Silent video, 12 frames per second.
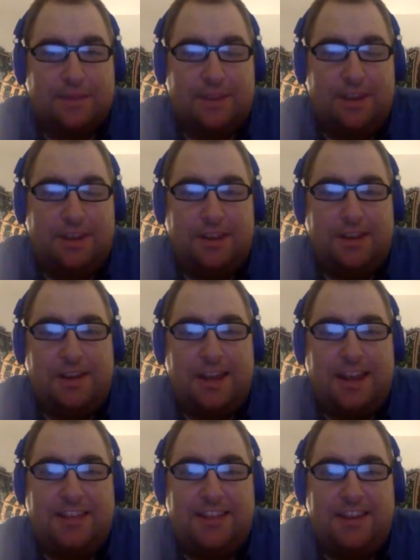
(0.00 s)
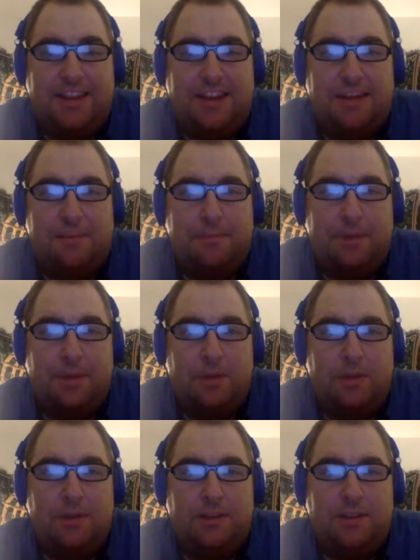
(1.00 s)
in the 9th inning to
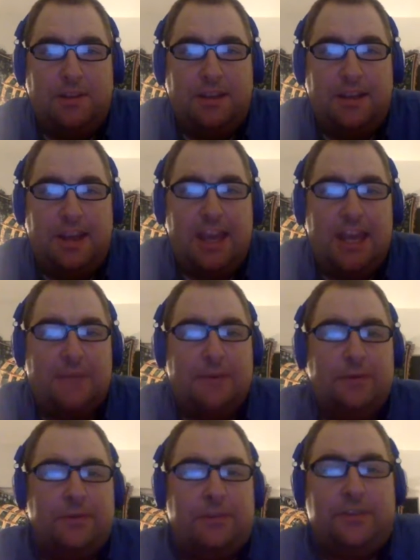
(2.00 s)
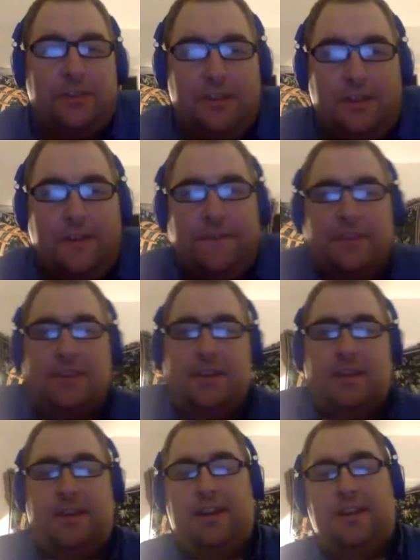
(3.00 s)
blow the game.
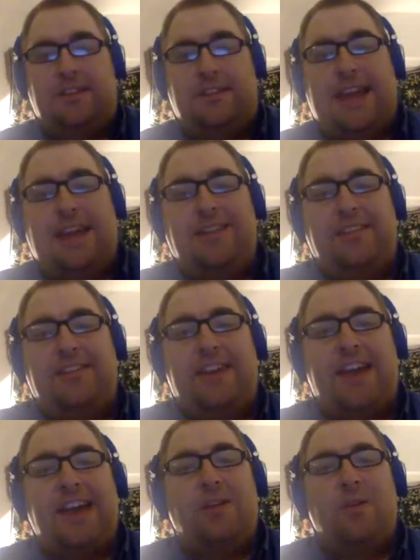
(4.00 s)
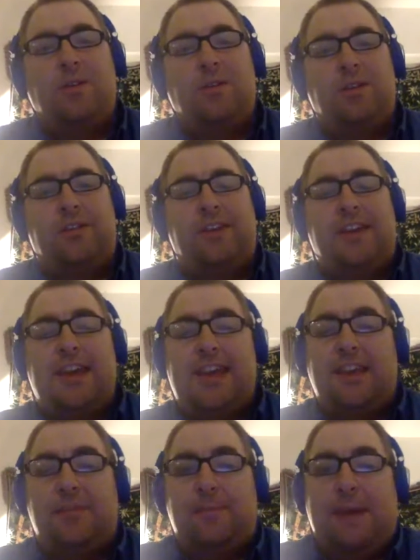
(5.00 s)
And Dallas Keuchel, it looks like
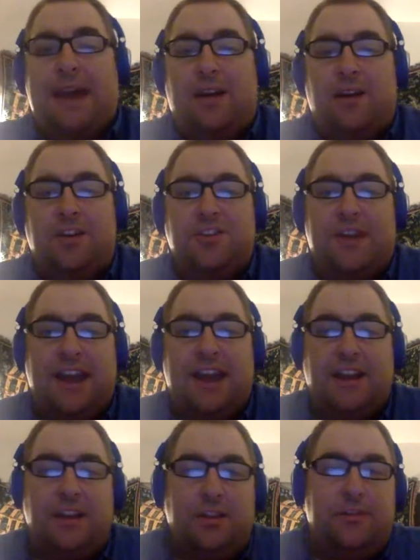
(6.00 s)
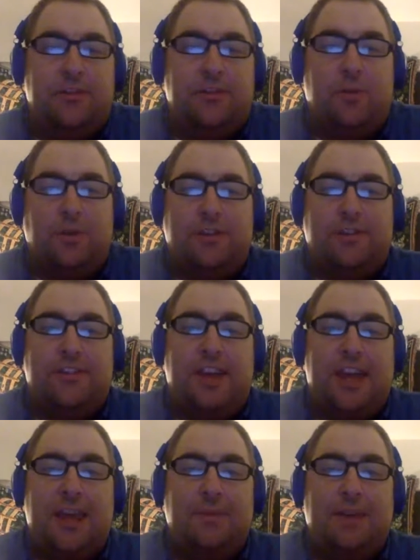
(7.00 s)
he's back on track. Another scoreless
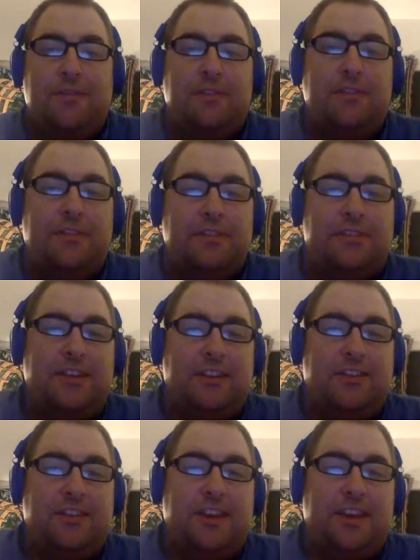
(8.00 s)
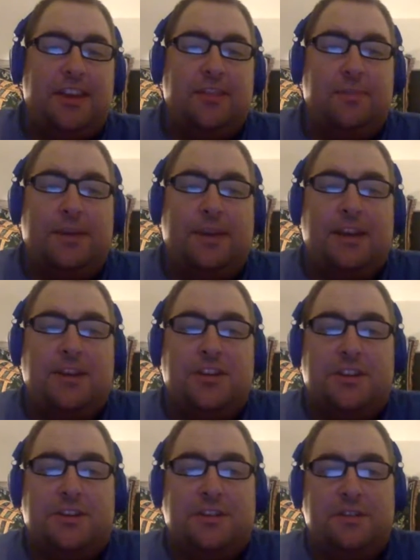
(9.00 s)
game gives 6 innings
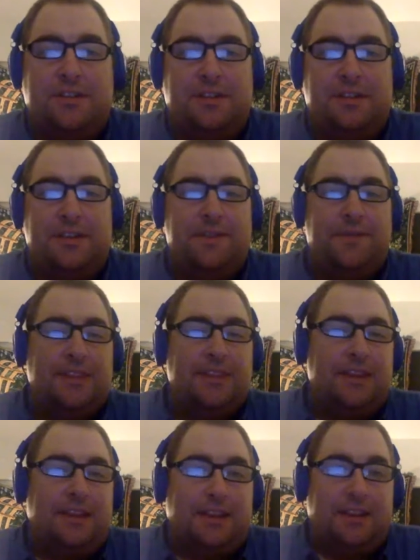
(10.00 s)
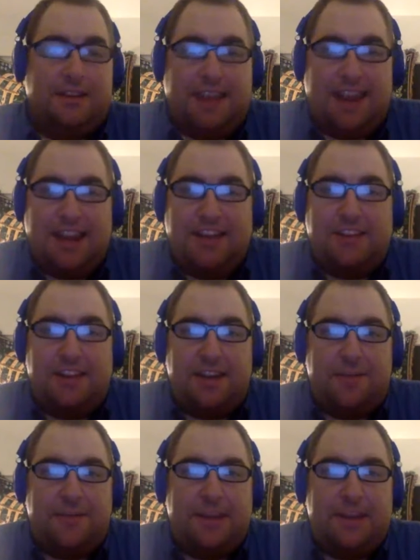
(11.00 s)
pitched. Danny
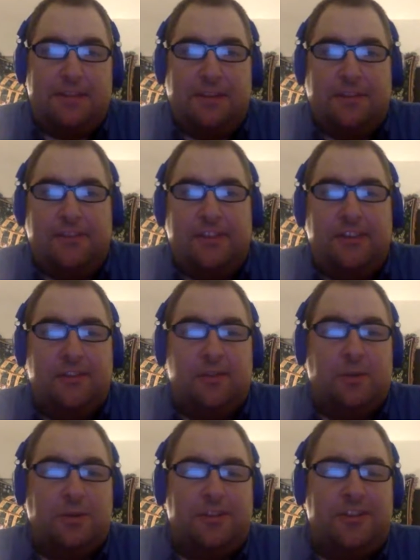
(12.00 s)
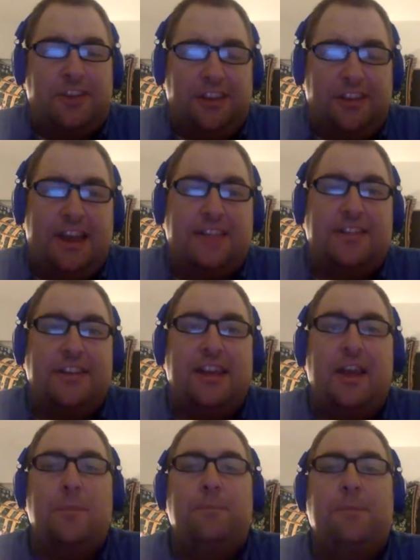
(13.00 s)
Duffy, a 6 scoreless innings. That's going to
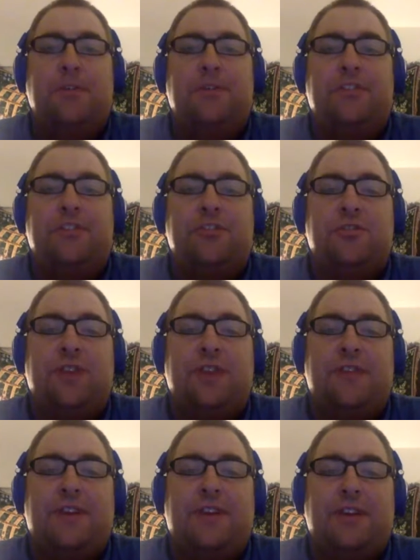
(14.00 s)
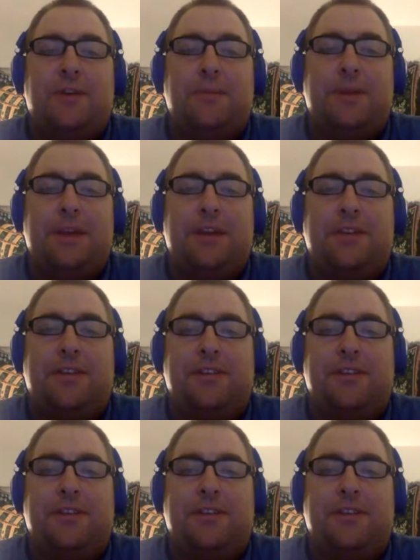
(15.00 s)
help boost his trade value a bit